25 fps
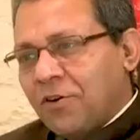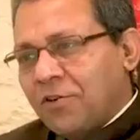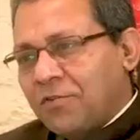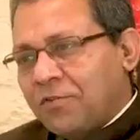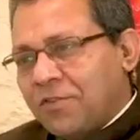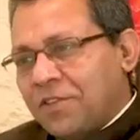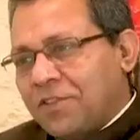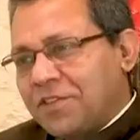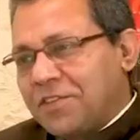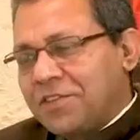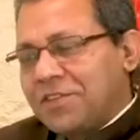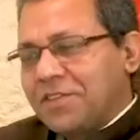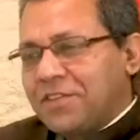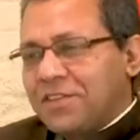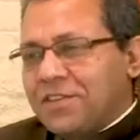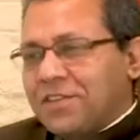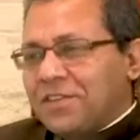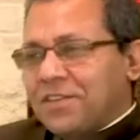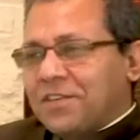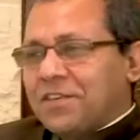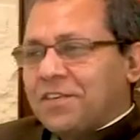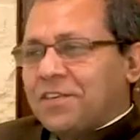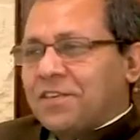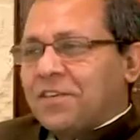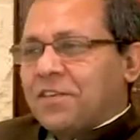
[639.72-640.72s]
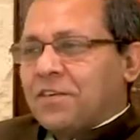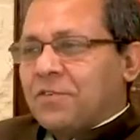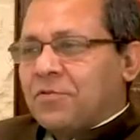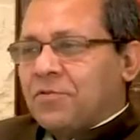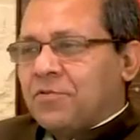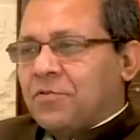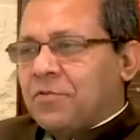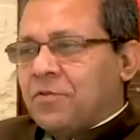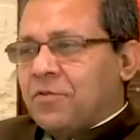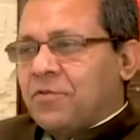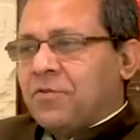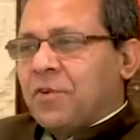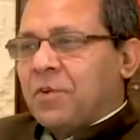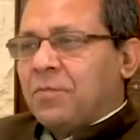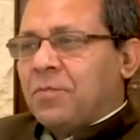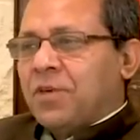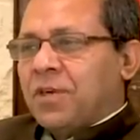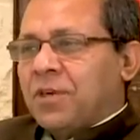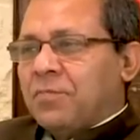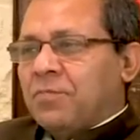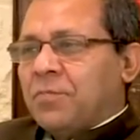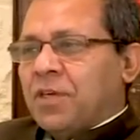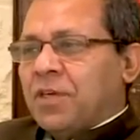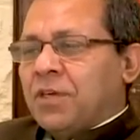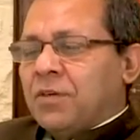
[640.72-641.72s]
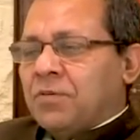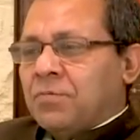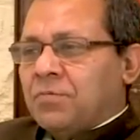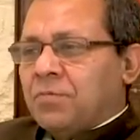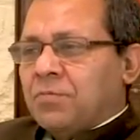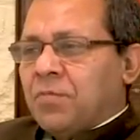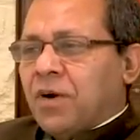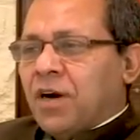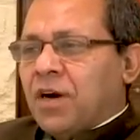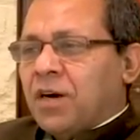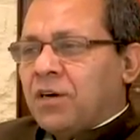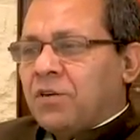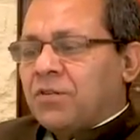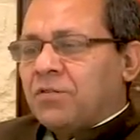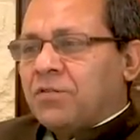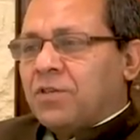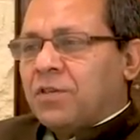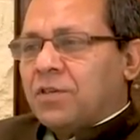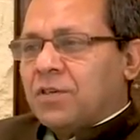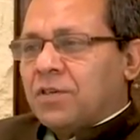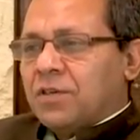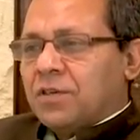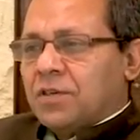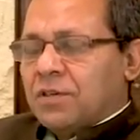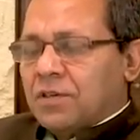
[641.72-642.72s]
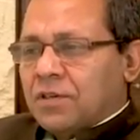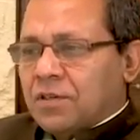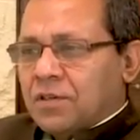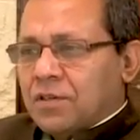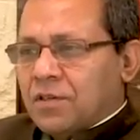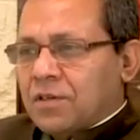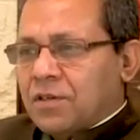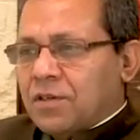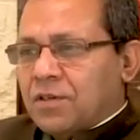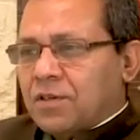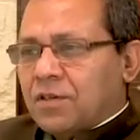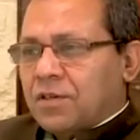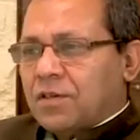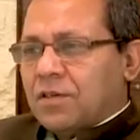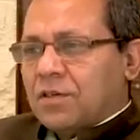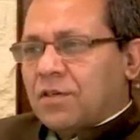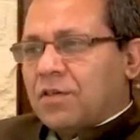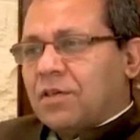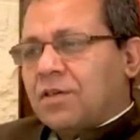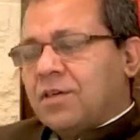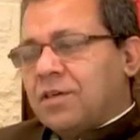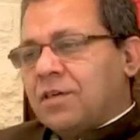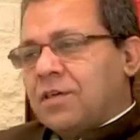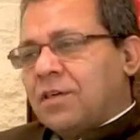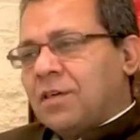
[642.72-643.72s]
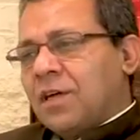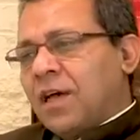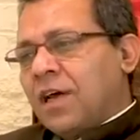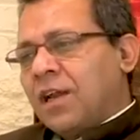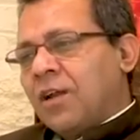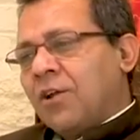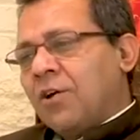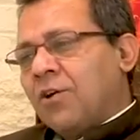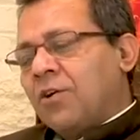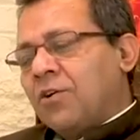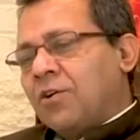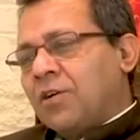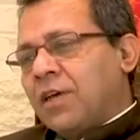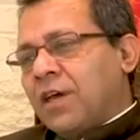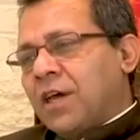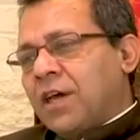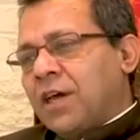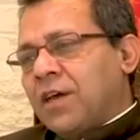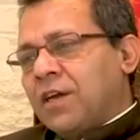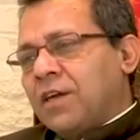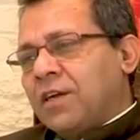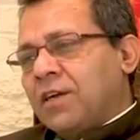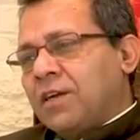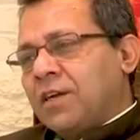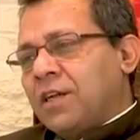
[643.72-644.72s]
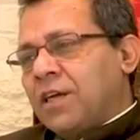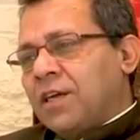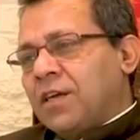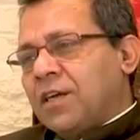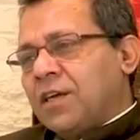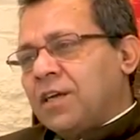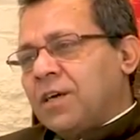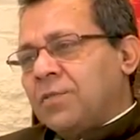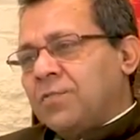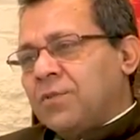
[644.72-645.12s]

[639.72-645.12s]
Of this women being part of the dialogue and taking